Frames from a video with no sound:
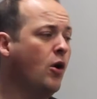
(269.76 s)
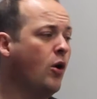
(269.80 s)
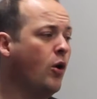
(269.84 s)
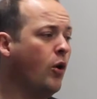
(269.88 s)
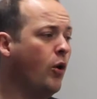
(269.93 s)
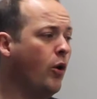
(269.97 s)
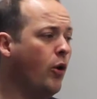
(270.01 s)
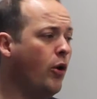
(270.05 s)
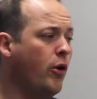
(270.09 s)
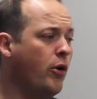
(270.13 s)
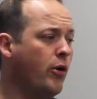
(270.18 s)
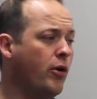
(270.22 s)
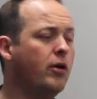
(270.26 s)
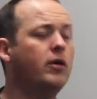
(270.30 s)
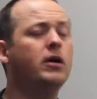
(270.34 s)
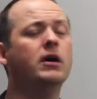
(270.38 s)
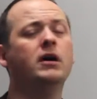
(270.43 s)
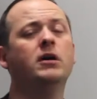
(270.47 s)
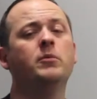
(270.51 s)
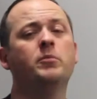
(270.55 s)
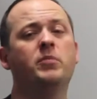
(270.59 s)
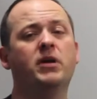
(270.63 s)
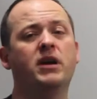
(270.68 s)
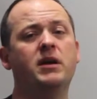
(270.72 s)
or
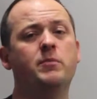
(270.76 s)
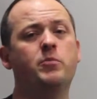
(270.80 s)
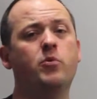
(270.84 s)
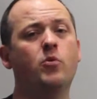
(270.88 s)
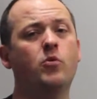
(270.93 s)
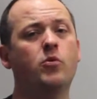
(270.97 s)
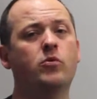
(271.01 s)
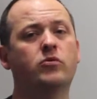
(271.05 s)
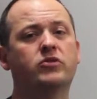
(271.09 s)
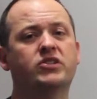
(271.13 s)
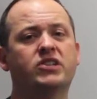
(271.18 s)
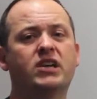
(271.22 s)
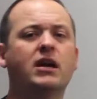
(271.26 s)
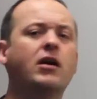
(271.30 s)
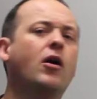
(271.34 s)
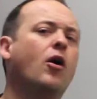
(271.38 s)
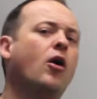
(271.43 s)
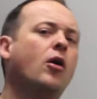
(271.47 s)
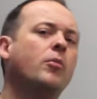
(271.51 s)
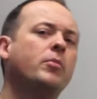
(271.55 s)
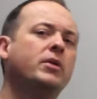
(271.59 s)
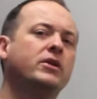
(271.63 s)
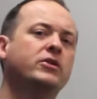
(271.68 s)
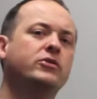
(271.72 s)
people will say,
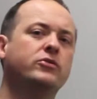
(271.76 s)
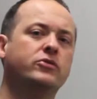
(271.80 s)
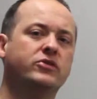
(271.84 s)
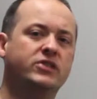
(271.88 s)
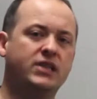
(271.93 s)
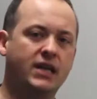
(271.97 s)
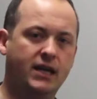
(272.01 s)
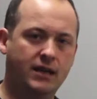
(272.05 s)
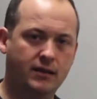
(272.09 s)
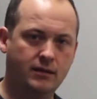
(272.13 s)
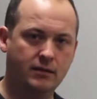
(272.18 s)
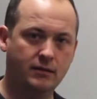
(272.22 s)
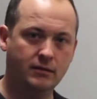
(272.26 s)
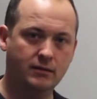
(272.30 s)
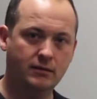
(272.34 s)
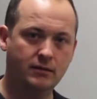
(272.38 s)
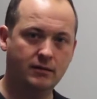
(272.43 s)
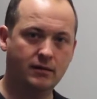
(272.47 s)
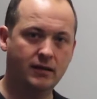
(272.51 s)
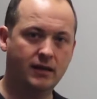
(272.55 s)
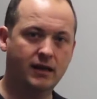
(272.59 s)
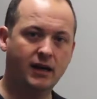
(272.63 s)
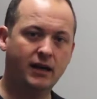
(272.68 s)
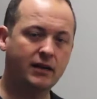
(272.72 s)
oh, but you said.
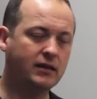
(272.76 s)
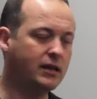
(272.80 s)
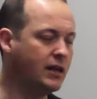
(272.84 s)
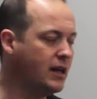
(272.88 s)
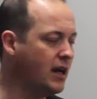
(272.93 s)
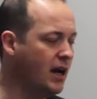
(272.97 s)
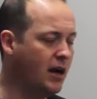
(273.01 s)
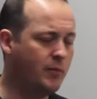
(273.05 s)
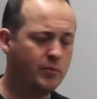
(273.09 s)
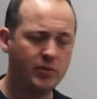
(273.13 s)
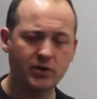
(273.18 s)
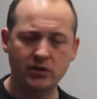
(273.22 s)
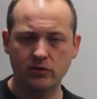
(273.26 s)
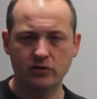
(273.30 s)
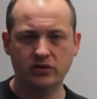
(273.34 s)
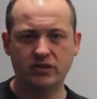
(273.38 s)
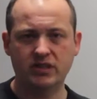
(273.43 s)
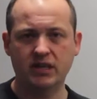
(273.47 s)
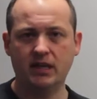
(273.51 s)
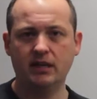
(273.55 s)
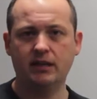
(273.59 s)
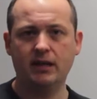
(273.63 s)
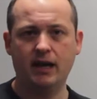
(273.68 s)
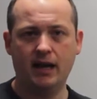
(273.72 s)
Okay, there can't be you
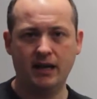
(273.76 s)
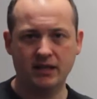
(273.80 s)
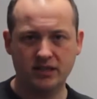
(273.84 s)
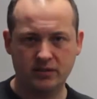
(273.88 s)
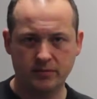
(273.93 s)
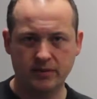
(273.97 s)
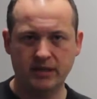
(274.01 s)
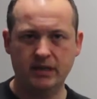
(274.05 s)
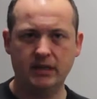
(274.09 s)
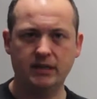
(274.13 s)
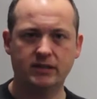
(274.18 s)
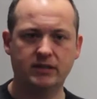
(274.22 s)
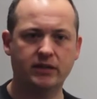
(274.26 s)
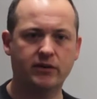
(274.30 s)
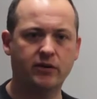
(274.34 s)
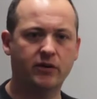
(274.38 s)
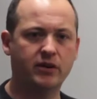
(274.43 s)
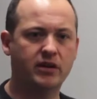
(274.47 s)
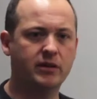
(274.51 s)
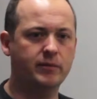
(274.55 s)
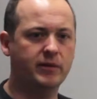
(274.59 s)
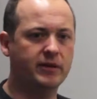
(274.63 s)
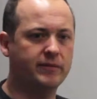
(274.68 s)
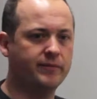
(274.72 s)
said, there has to be here's the
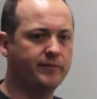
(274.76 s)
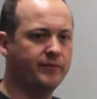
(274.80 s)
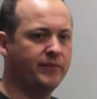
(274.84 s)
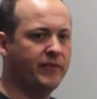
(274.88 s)
document.